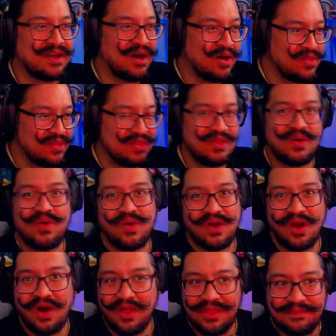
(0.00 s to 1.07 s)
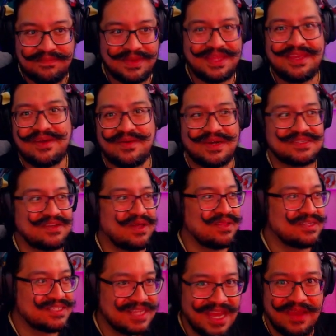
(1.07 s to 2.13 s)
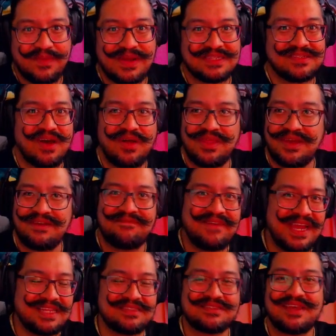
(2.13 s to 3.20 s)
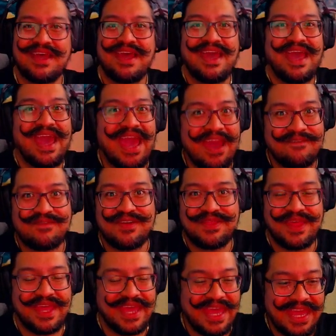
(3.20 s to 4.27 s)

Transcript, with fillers: all the lore, all the mini quests, all the side quests, all the events, everything.